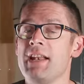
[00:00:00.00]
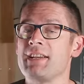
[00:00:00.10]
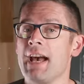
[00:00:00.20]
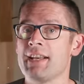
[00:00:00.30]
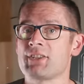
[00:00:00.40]
in
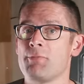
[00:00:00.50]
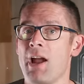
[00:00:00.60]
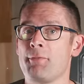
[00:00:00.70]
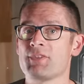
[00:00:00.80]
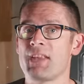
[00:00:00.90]
custom
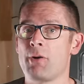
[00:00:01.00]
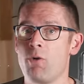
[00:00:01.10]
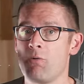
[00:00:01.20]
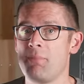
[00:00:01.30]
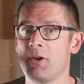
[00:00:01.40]
rifles like
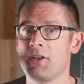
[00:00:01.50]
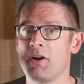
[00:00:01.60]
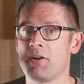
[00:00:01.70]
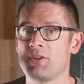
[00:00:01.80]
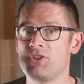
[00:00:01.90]
what we build here on the